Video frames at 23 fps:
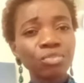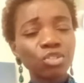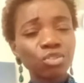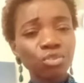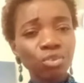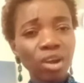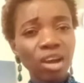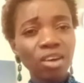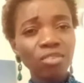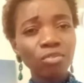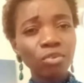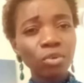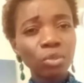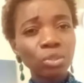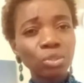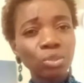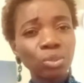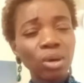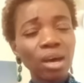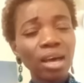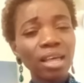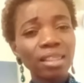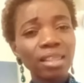traveled
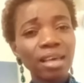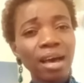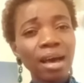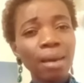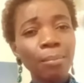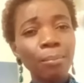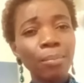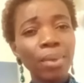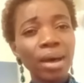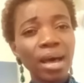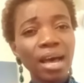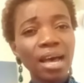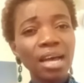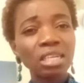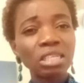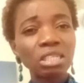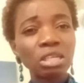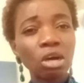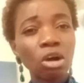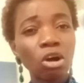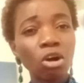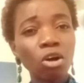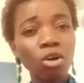to other
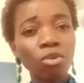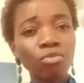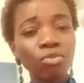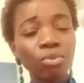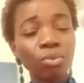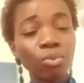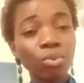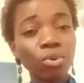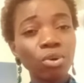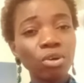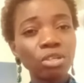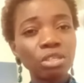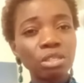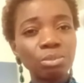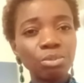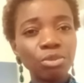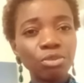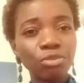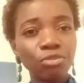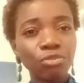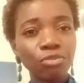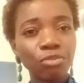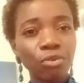part of the world
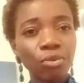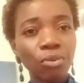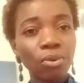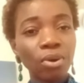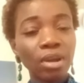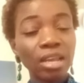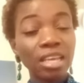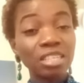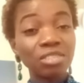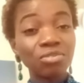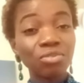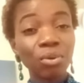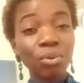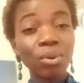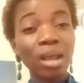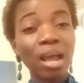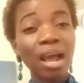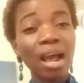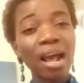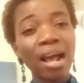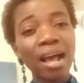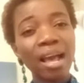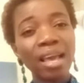before is
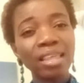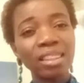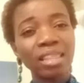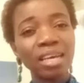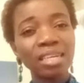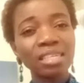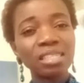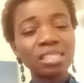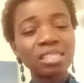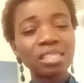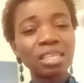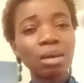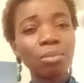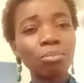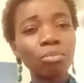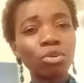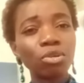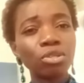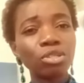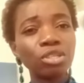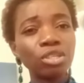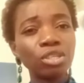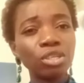very high than
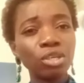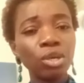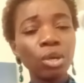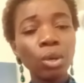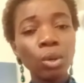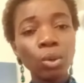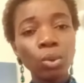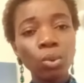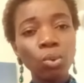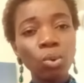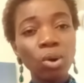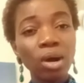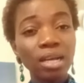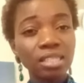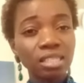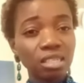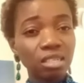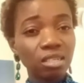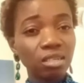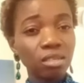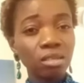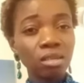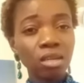somebody who
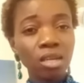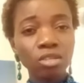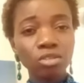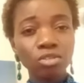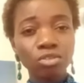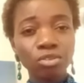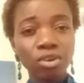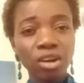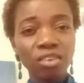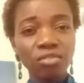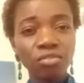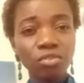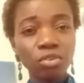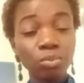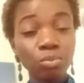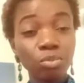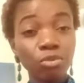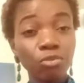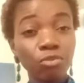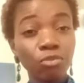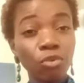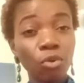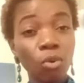hasn't traveled
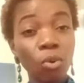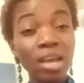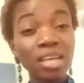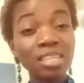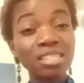before.